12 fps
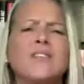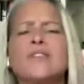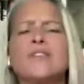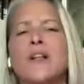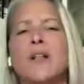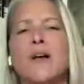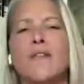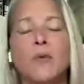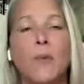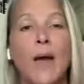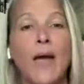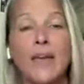just fell off the
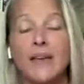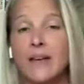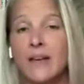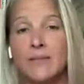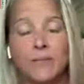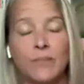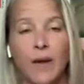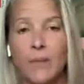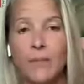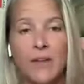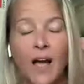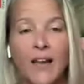wagon and
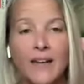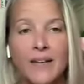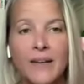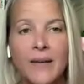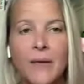I'm done.